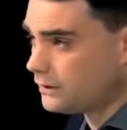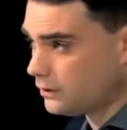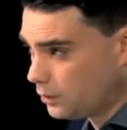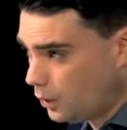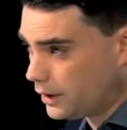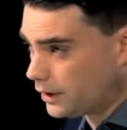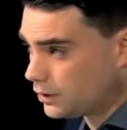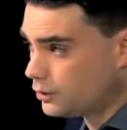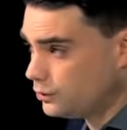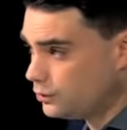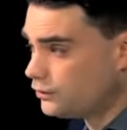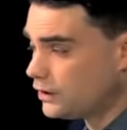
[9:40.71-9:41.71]
that the lawyer
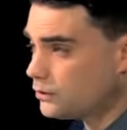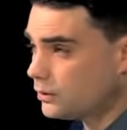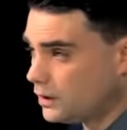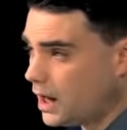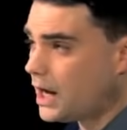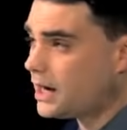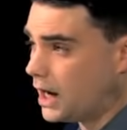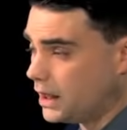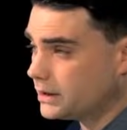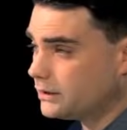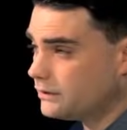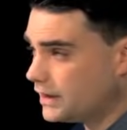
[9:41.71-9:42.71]
who you say you relied
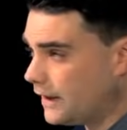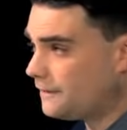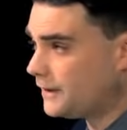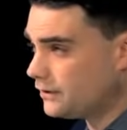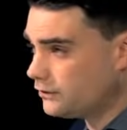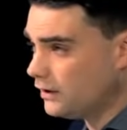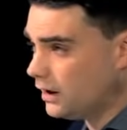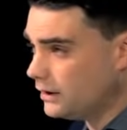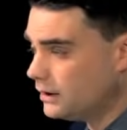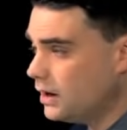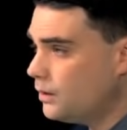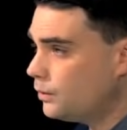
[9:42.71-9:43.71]
on to get things
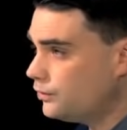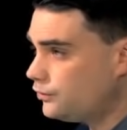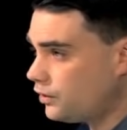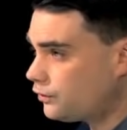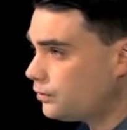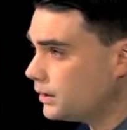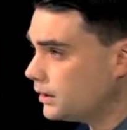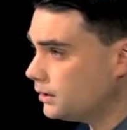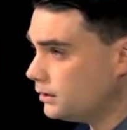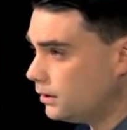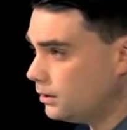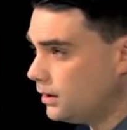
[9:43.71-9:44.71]
done was just doing
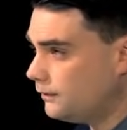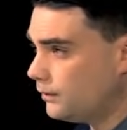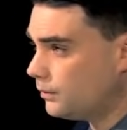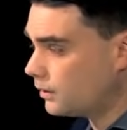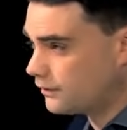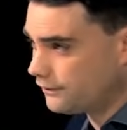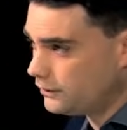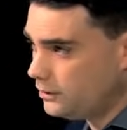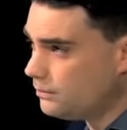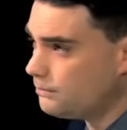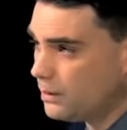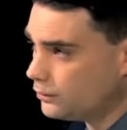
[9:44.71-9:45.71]
low level work for
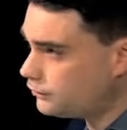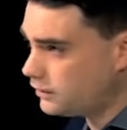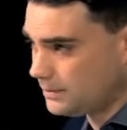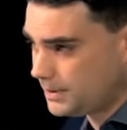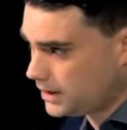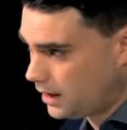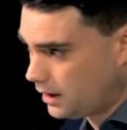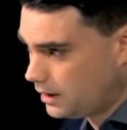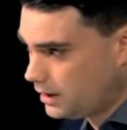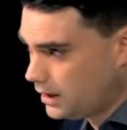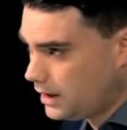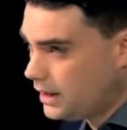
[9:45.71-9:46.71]
you, mostly PR,
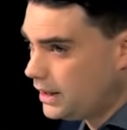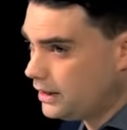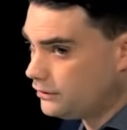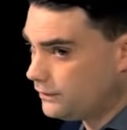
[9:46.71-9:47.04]
it